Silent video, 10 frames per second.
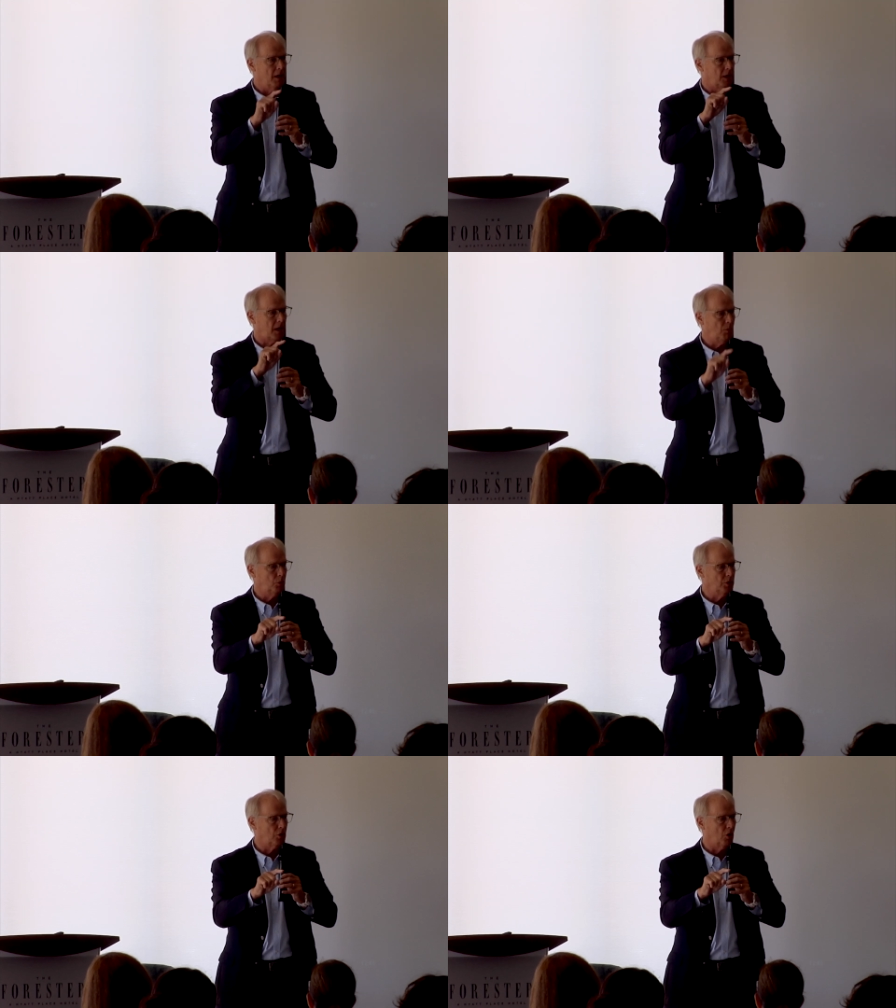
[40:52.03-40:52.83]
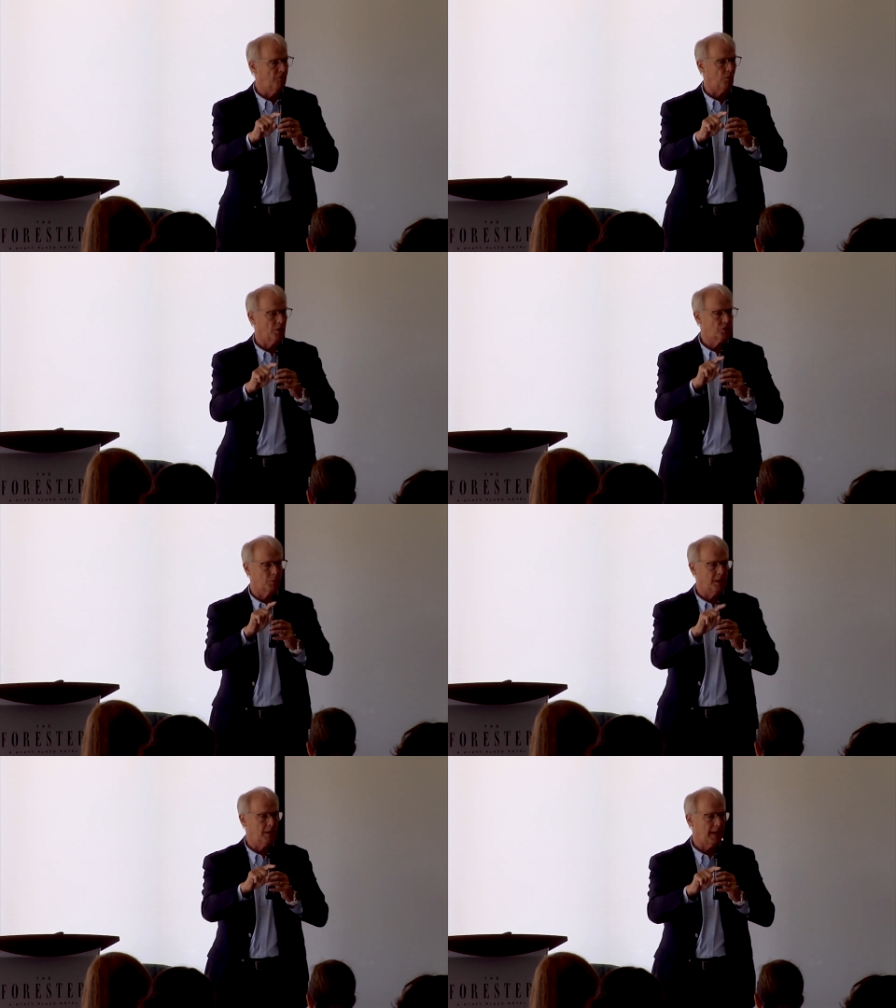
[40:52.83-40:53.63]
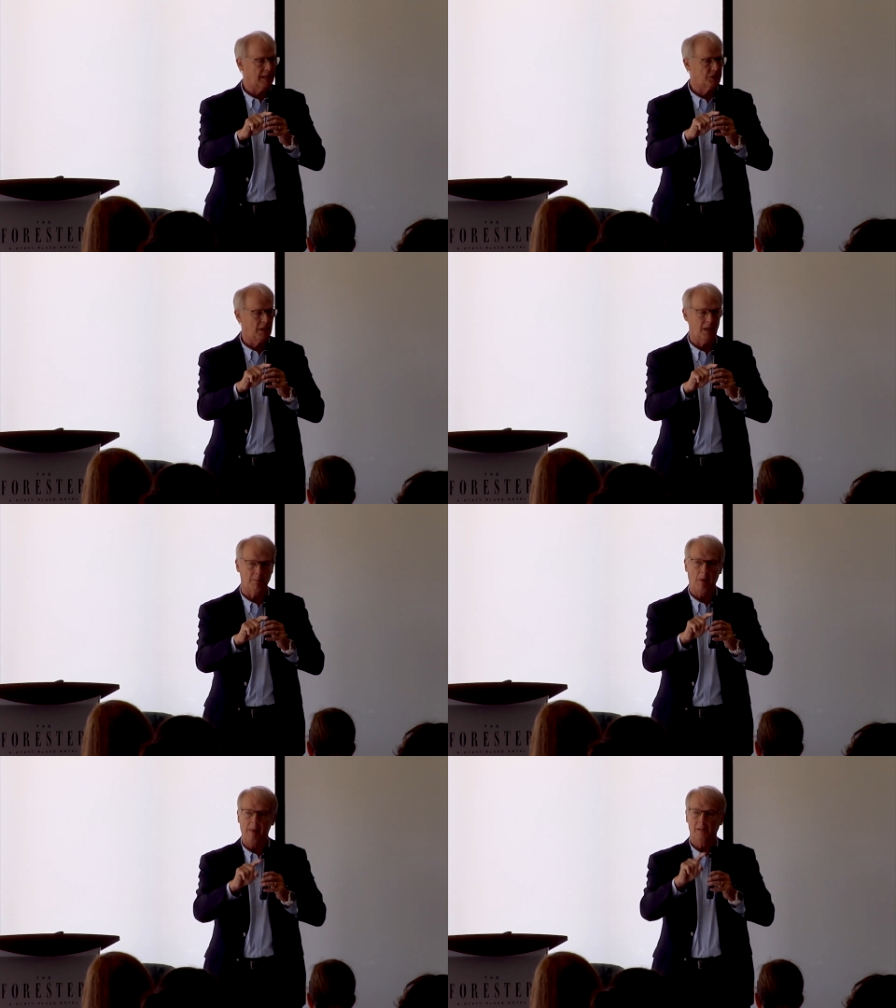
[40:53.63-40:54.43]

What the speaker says: He wouldn't go for it, so we didn't ask him.